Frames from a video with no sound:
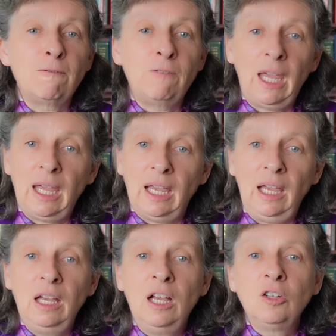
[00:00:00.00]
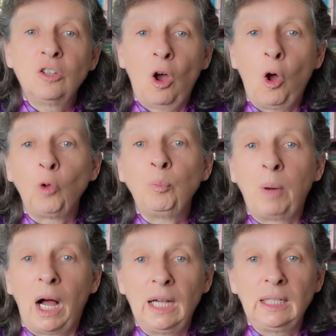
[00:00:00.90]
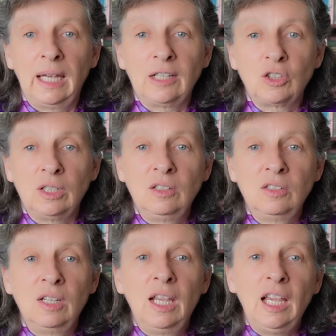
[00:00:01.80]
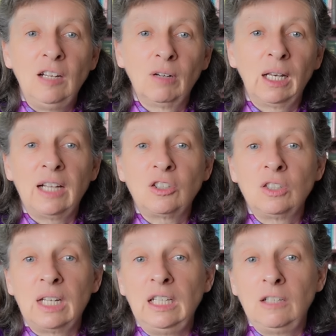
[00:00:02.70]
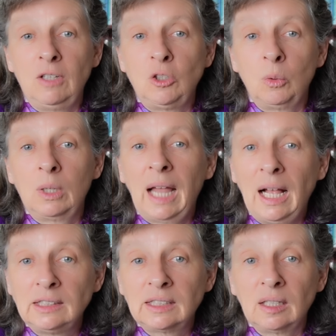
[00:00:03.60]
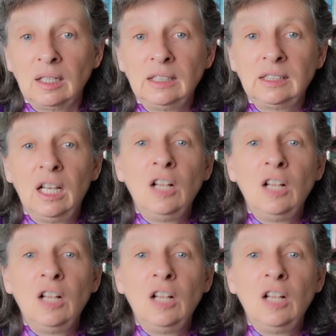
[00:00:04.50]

fair to hold by-elections in relation to individual councillors,